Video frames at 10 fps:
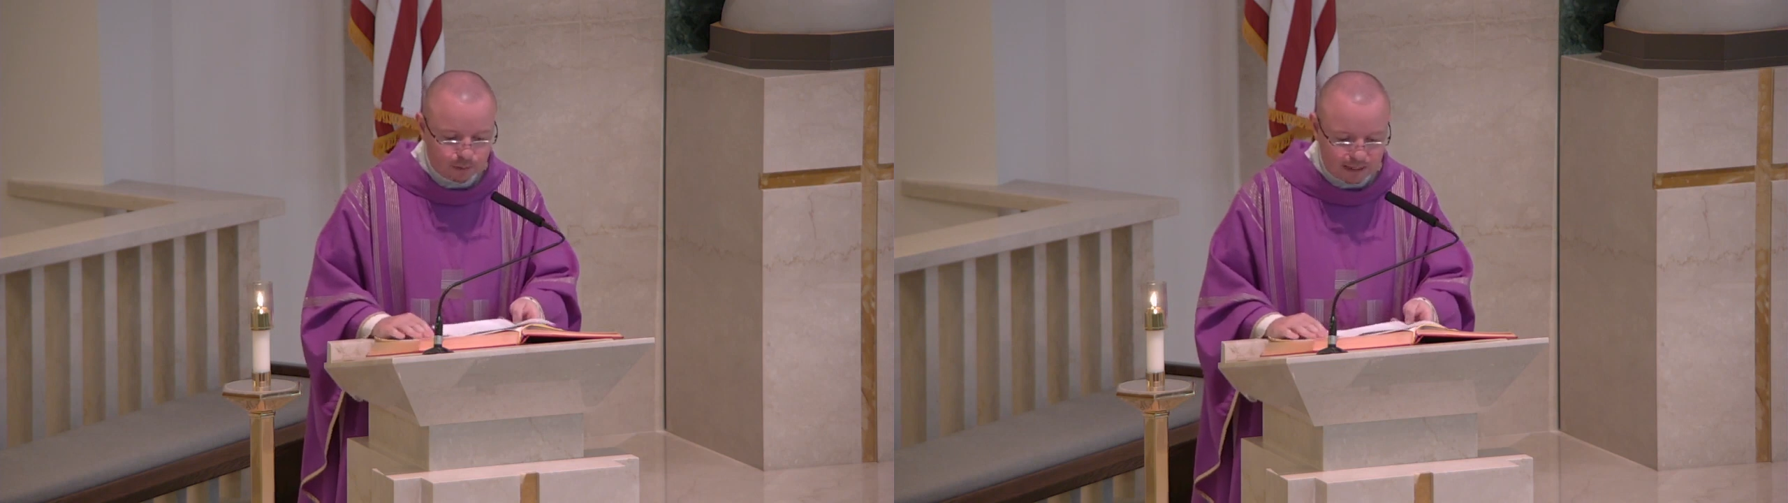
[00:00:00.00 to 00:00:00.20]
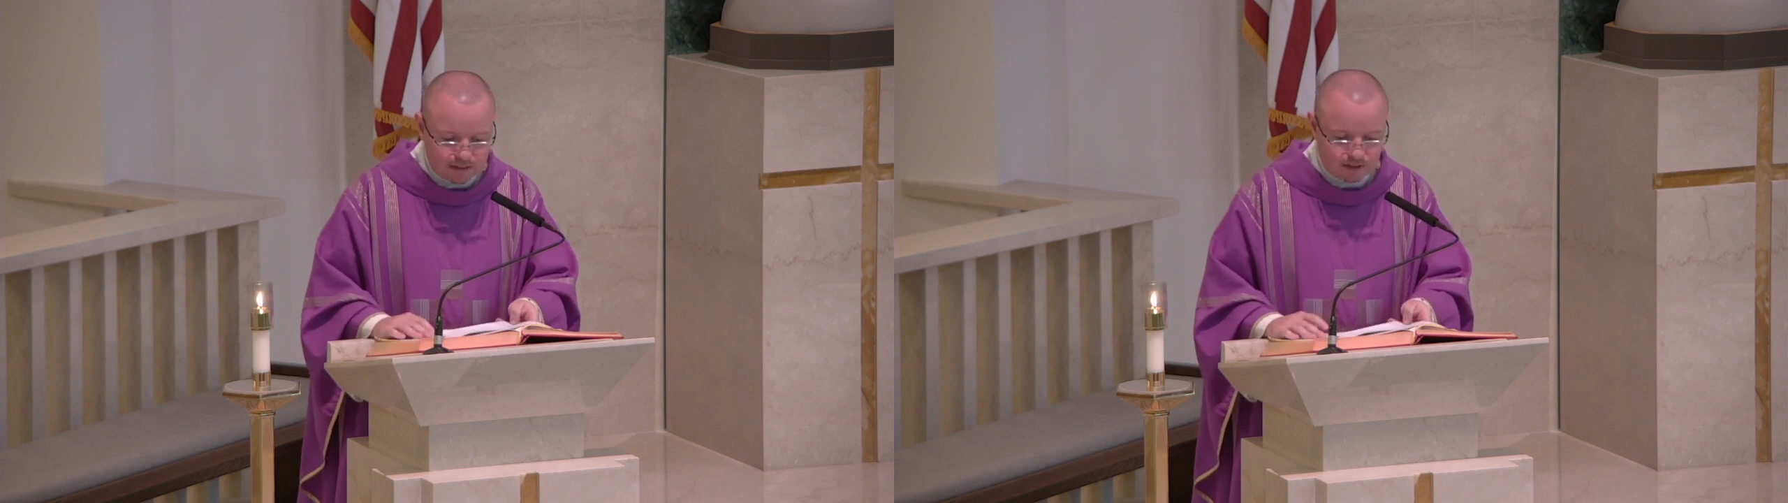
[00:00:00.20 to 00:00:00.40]

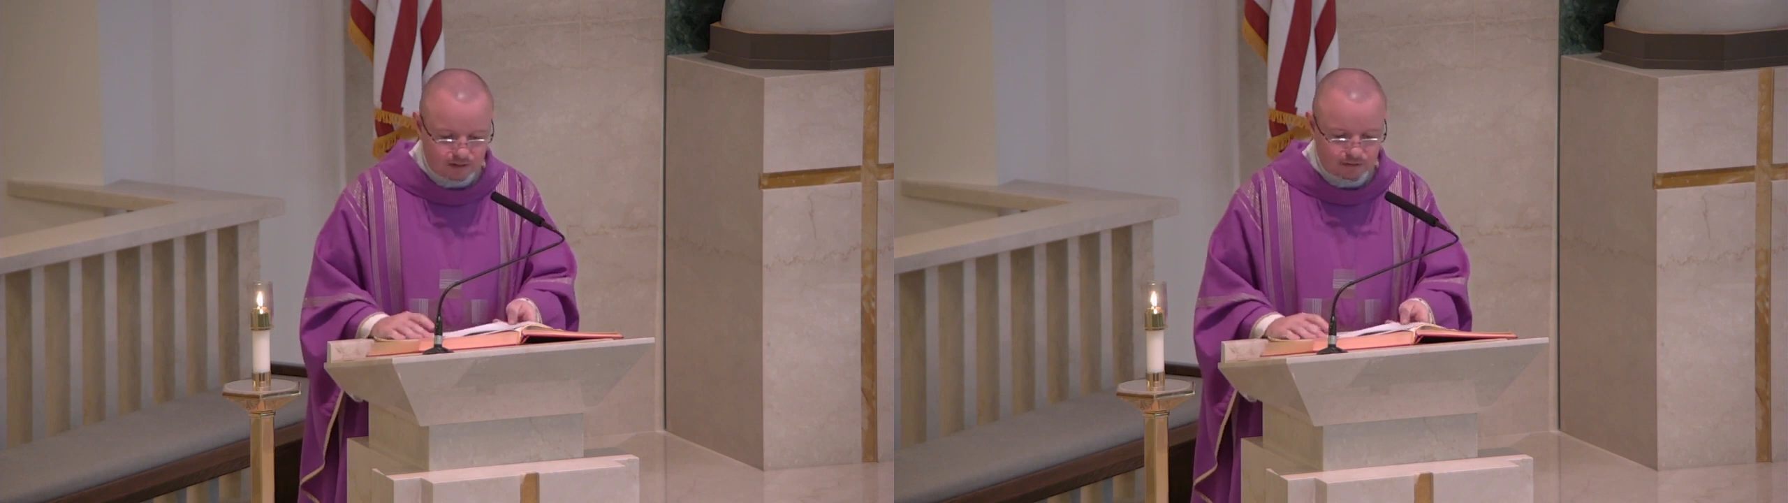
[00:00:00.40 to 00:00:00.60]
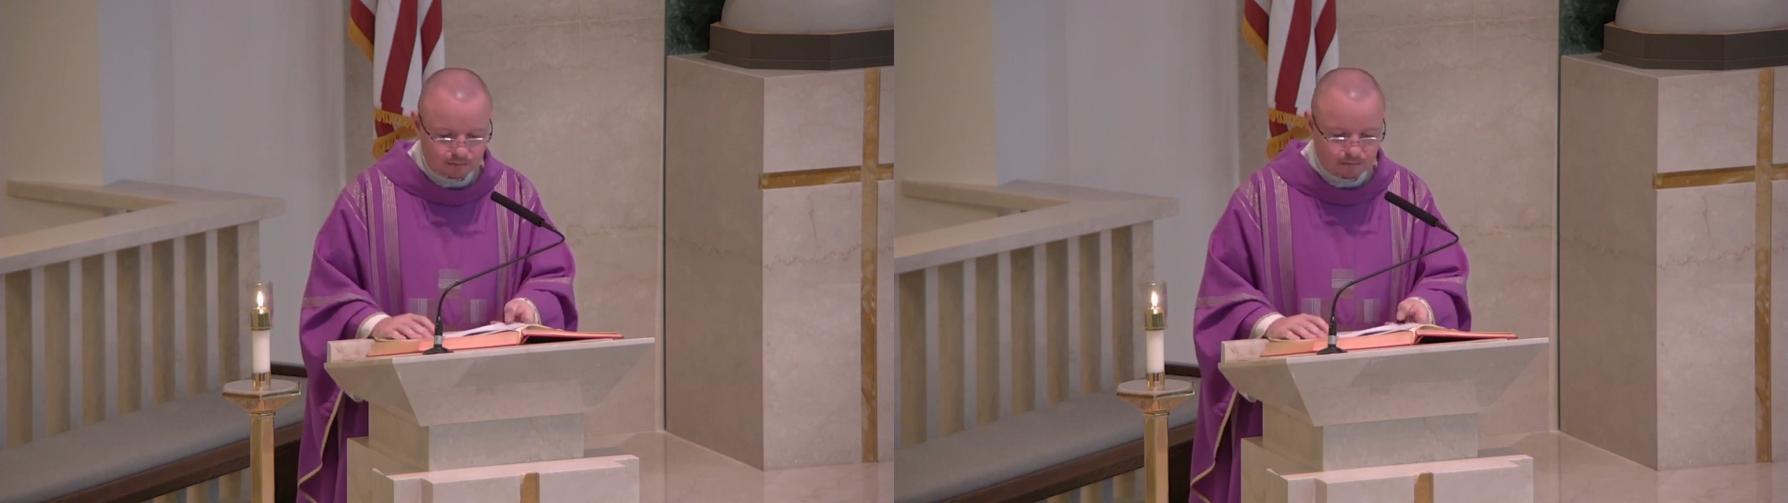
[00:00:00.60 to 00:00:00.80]

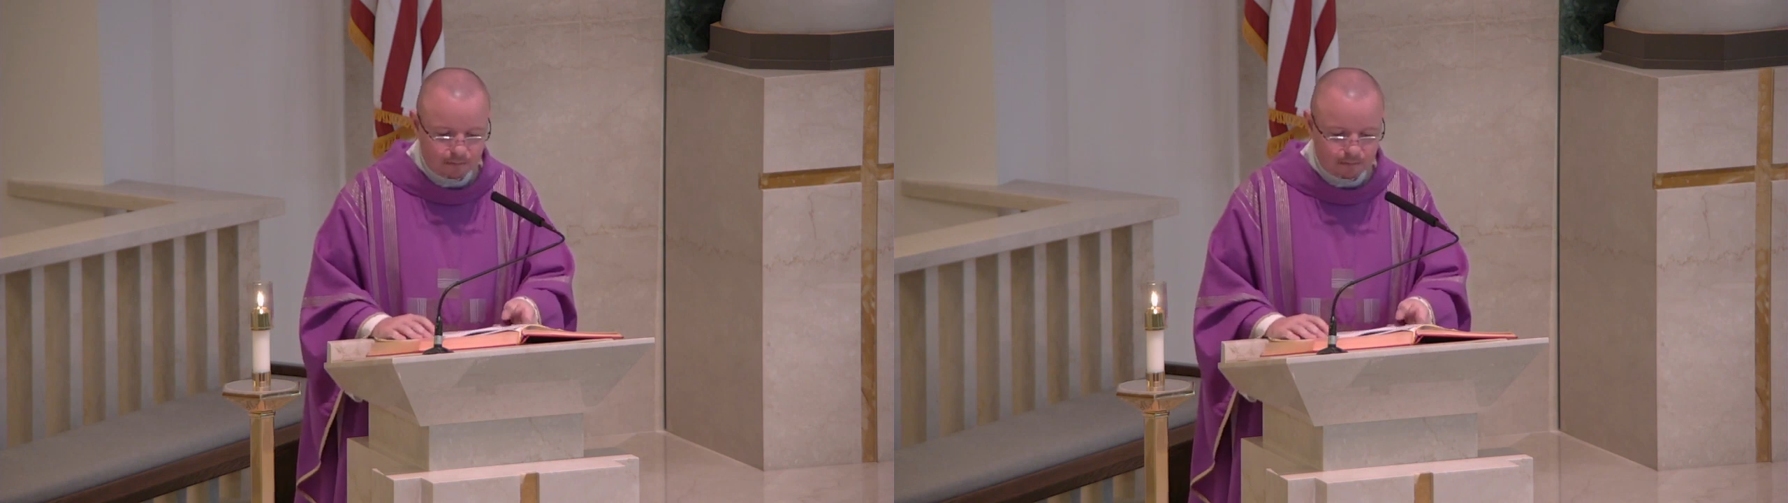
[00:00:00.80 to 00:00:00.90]
blessing